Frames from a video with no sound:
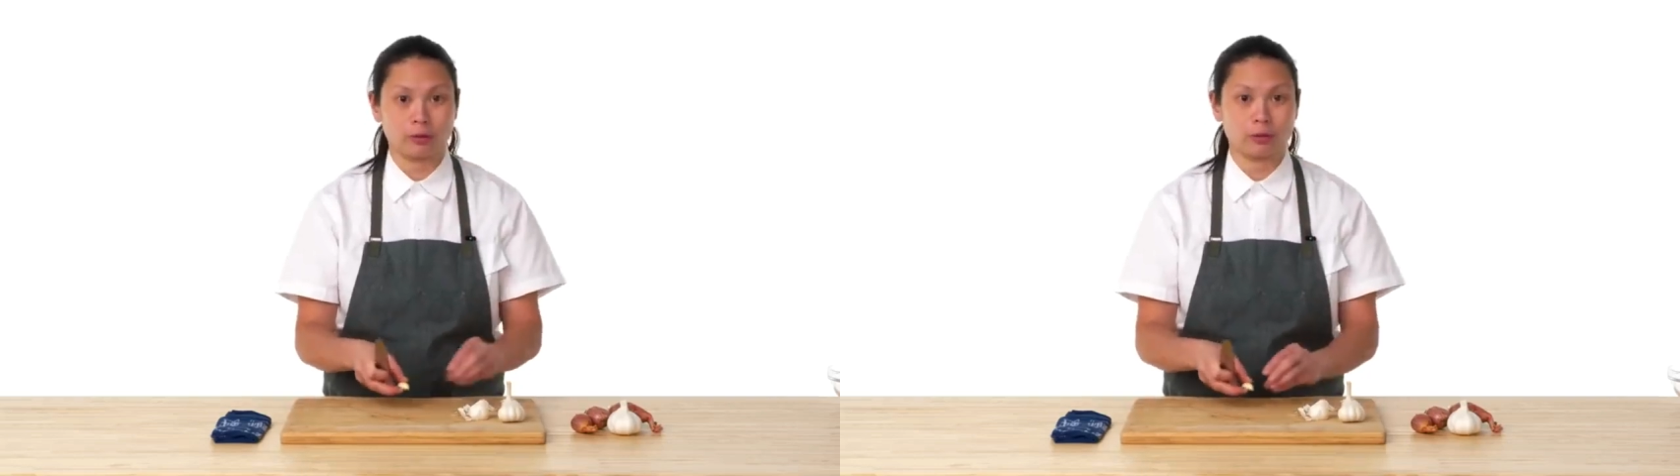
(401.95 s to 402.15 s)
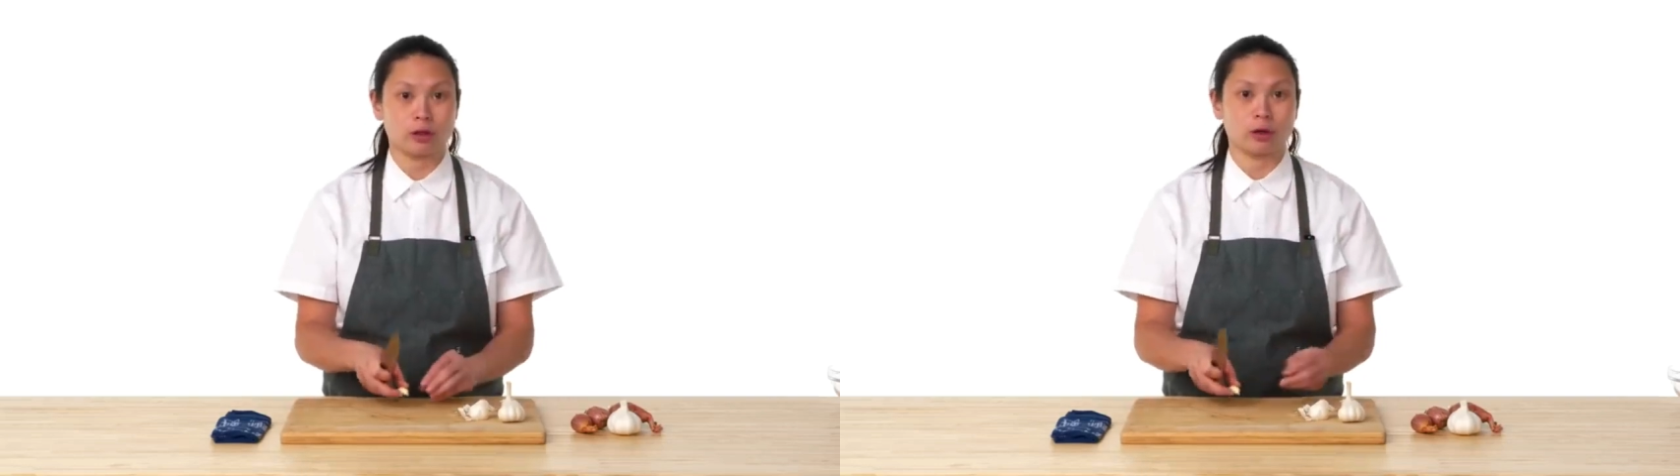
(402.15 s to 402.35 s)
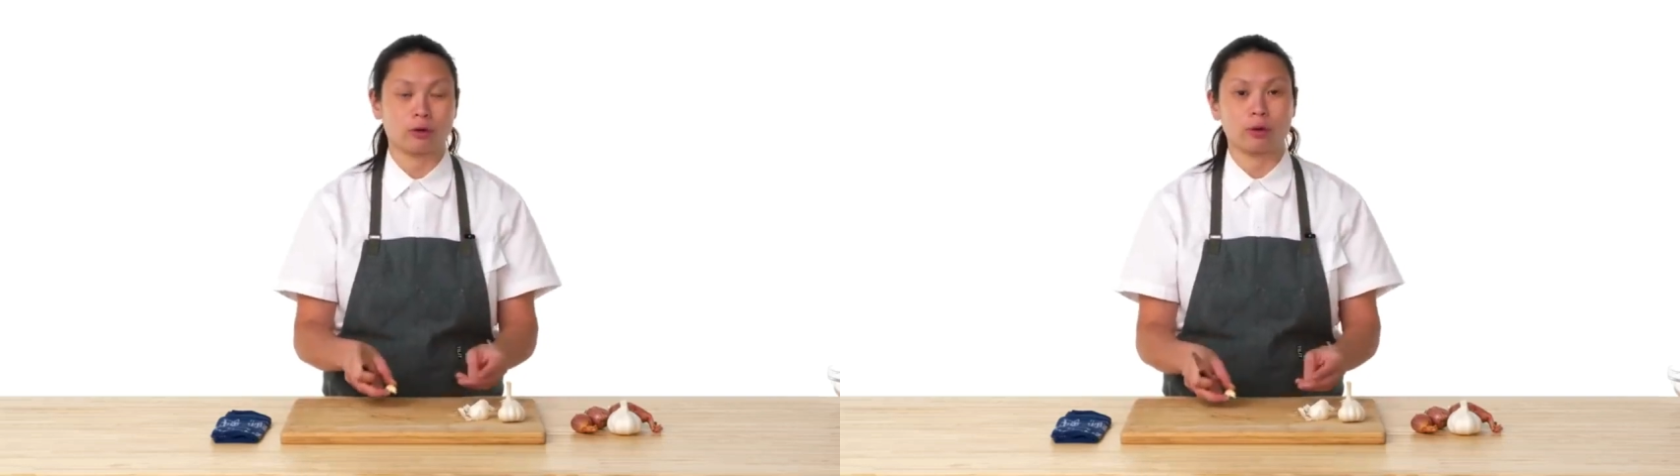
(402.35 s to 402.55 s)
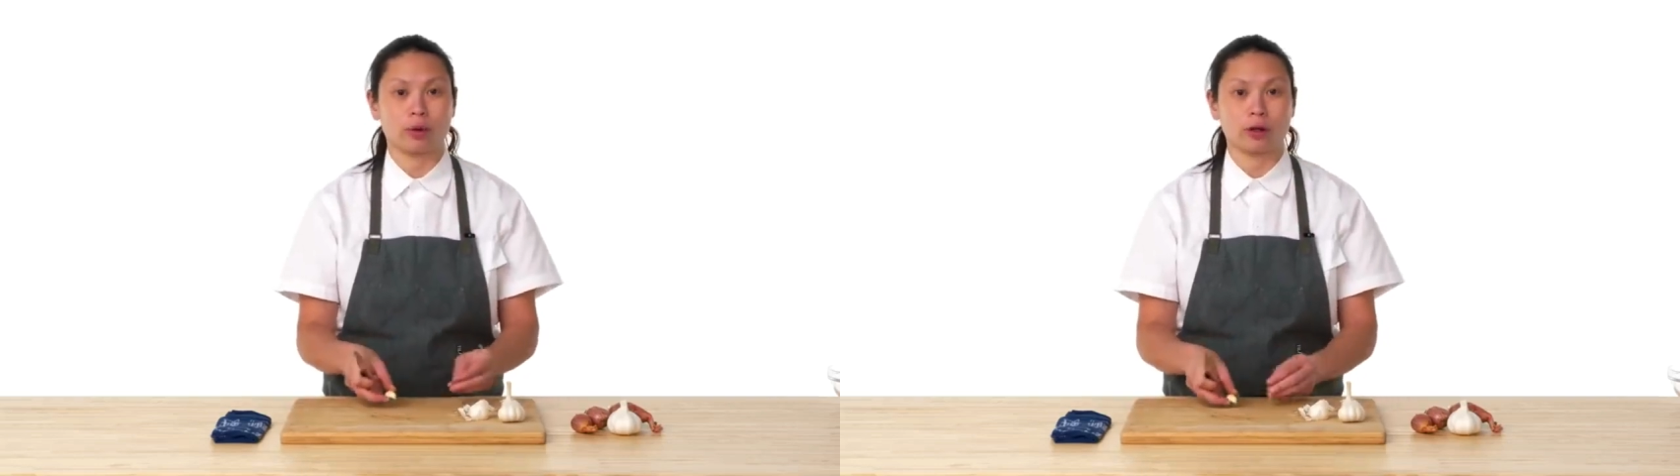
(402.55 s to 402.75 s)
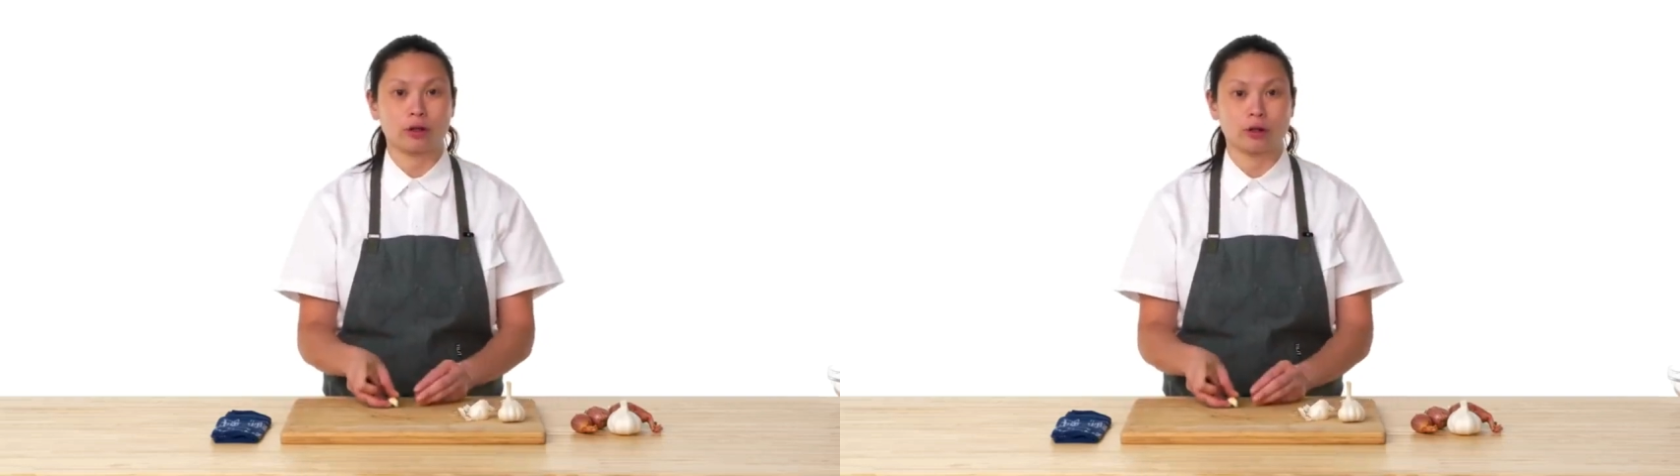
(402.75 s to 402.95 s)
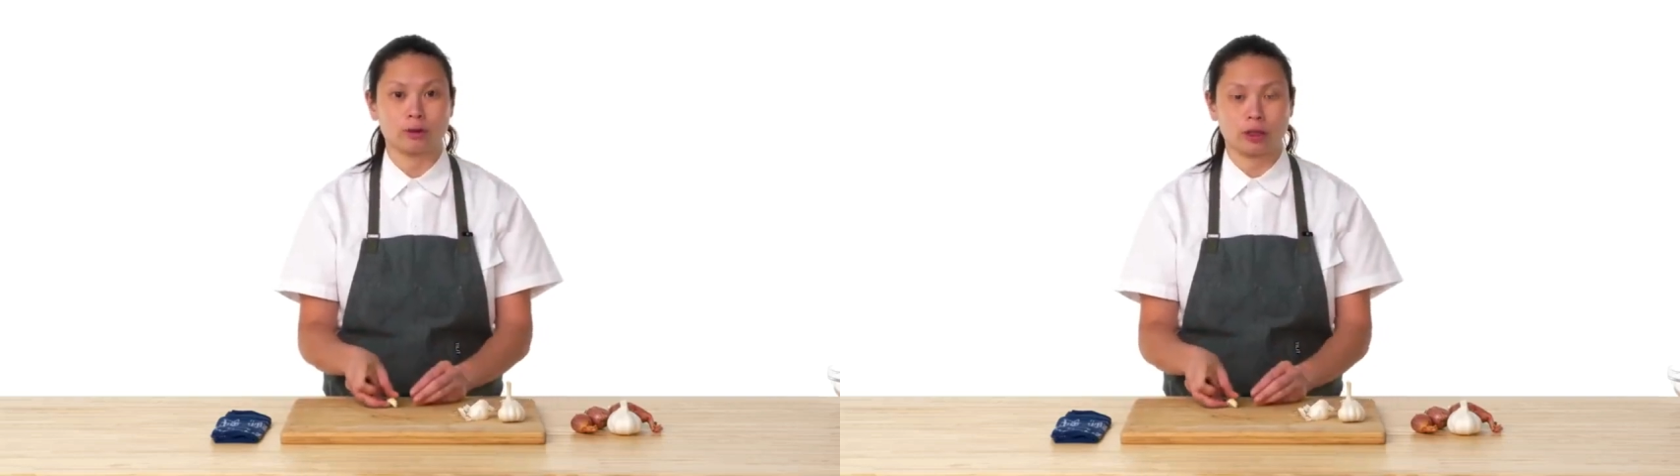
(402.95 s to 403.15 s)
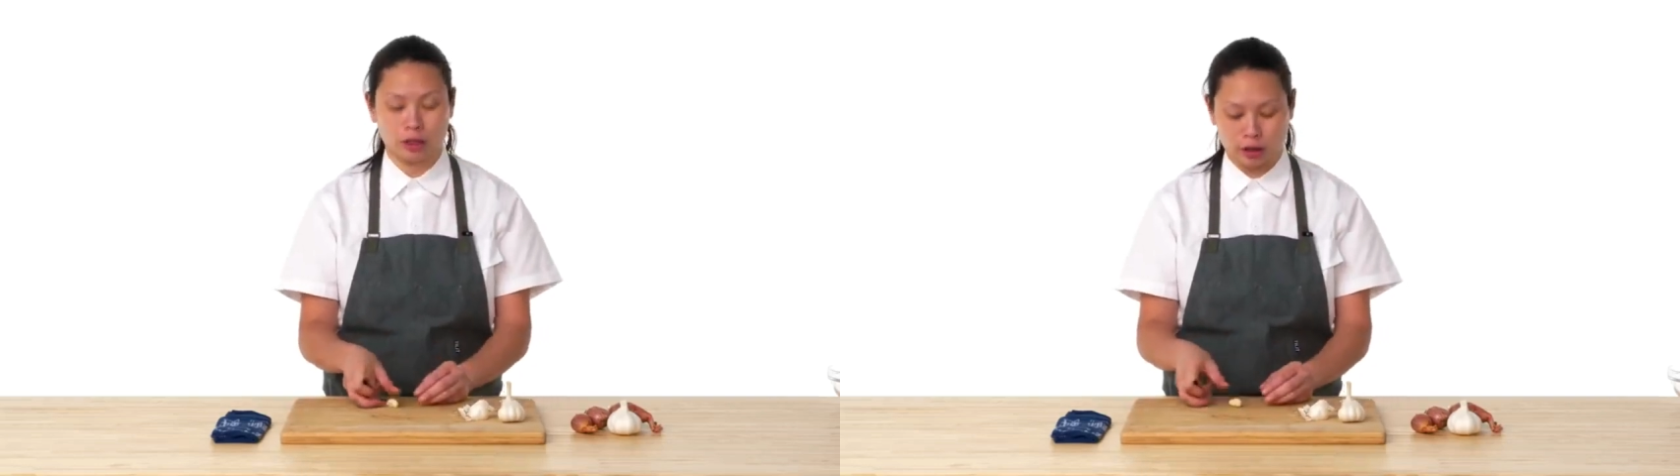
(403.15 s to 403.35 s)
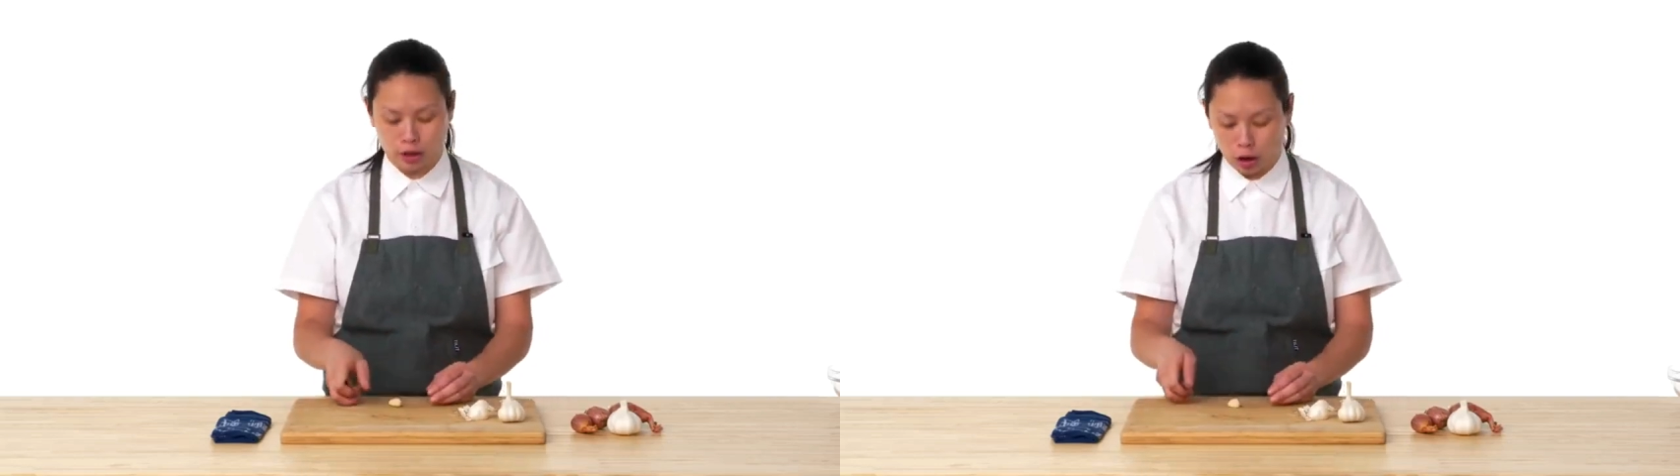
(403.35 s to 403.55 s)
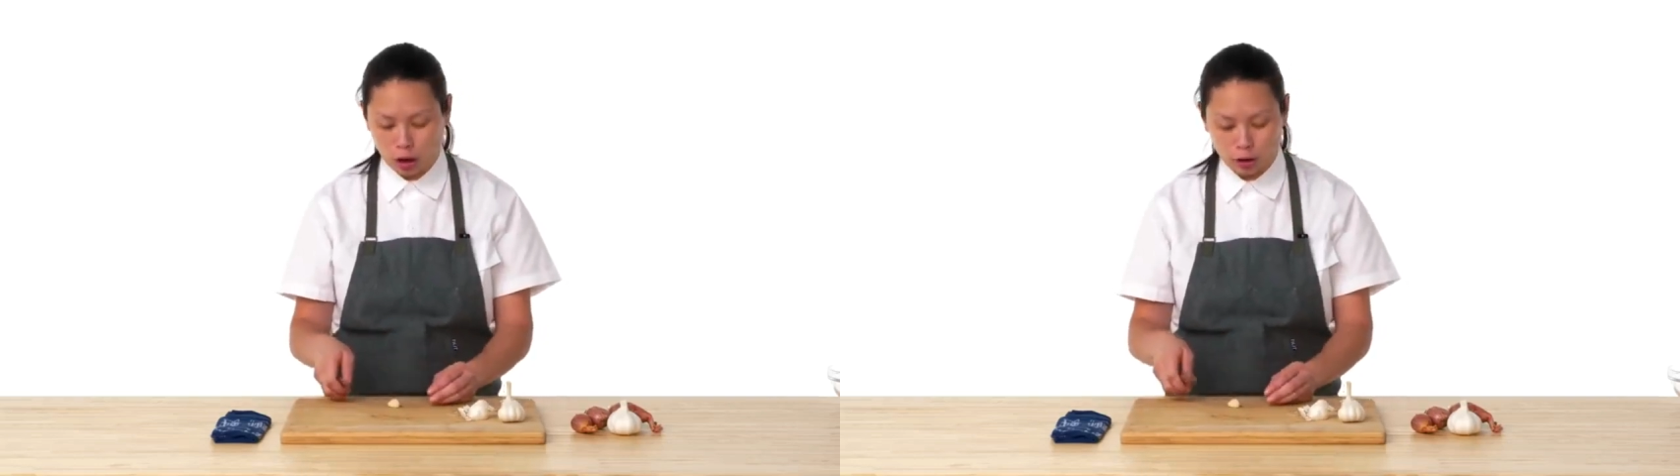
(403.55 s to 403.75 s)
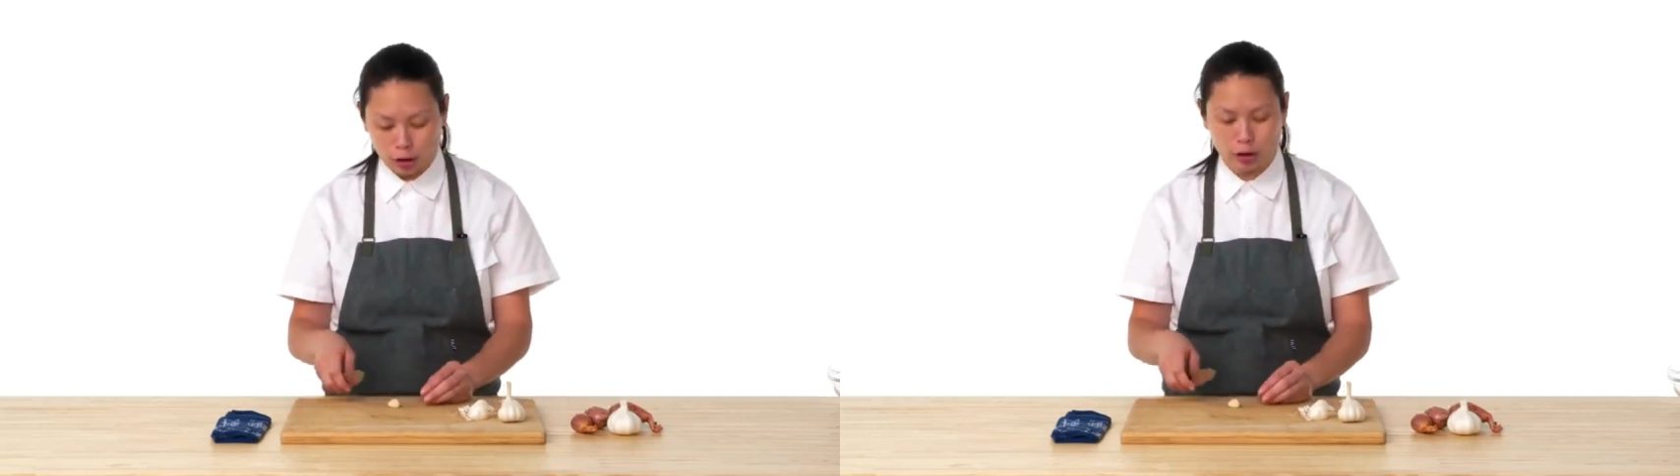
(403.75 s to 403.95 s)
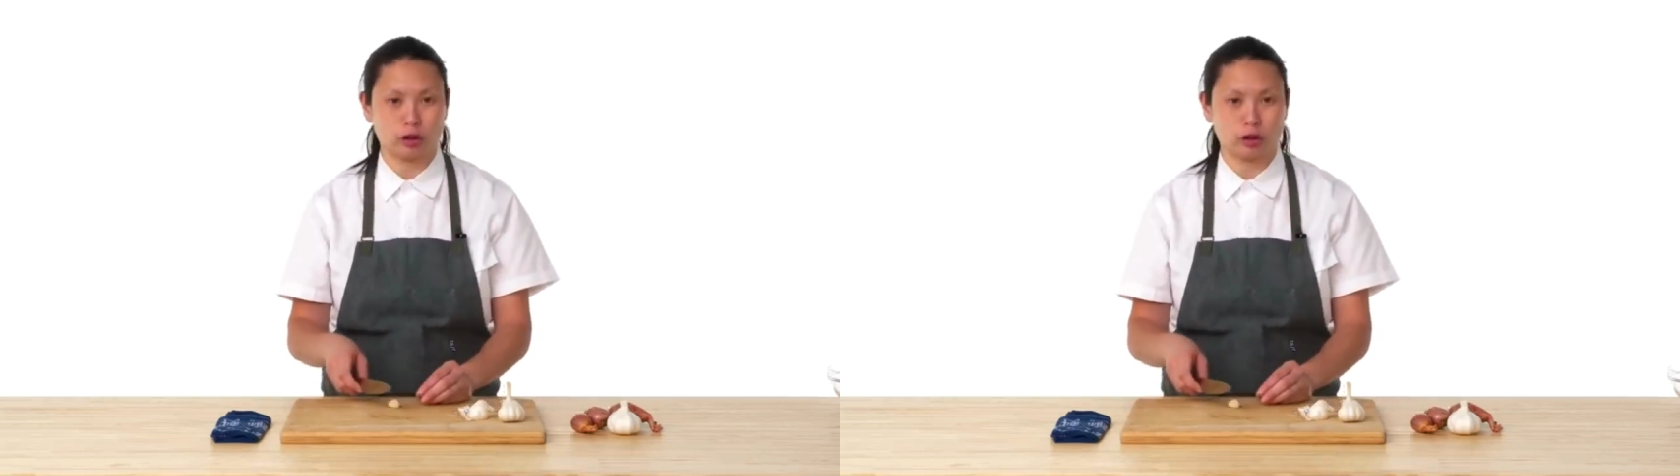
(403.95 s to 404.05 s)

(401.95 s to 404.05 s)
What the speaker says: And so if we want to do some sliced garlic,